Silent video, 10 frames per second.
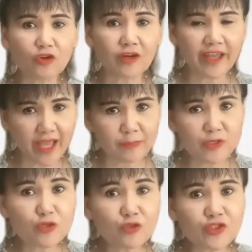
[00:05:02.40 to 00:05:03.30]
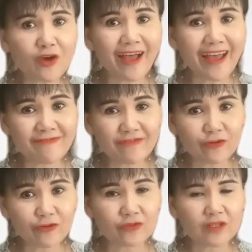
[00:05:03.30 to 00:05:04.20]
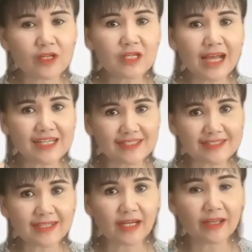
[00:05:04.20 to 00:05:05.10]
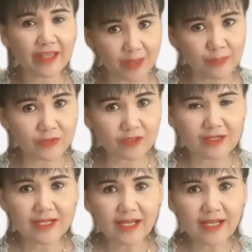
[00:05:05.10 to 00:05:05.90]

your use your handphone as a camera,